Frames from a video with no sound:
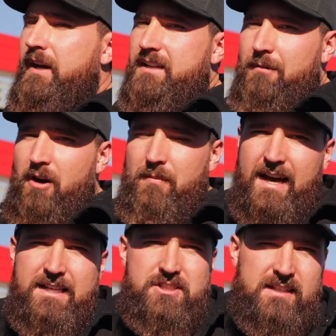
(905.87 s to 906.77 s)
but come on
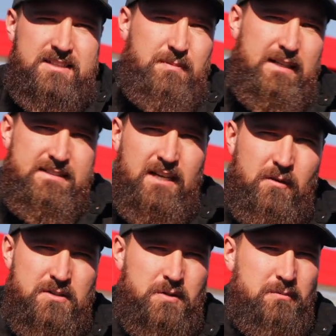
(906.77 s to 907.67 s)
by and check this place
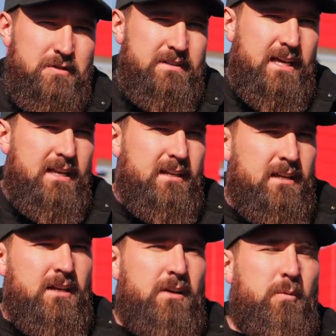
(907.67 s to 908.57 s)
out once we're moved in.
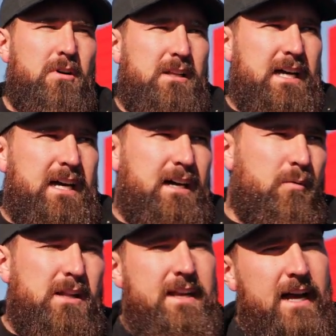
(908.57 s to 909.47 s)

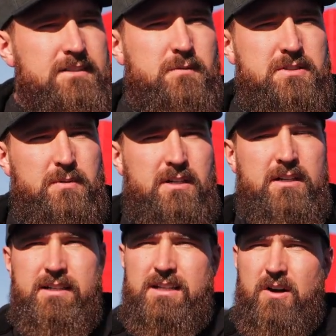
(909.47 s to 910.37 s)
We'll announce once
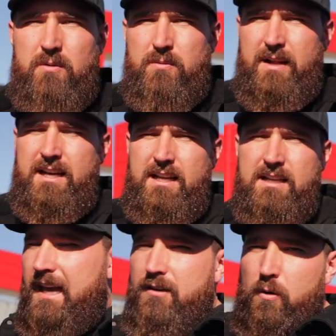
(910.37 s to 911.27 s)
we're,
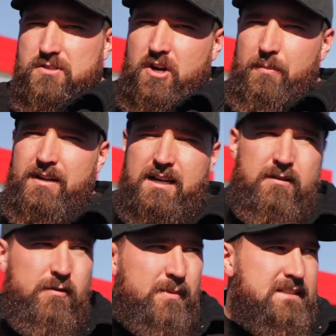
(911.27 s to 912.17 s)
ready and doors open
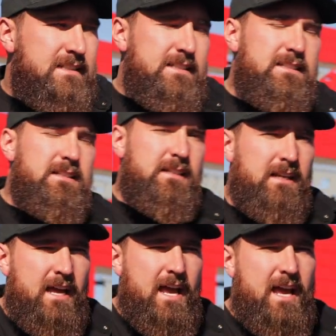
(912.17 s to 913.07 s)
here for business.
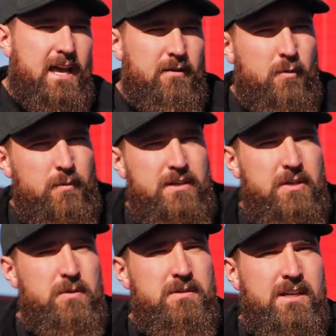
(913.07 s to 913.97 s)
And when we
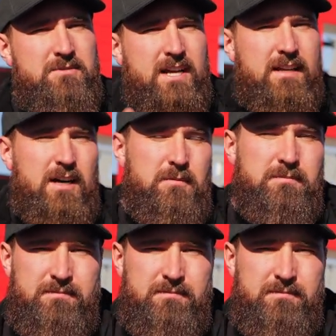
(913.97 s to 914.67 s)
do, come check it out.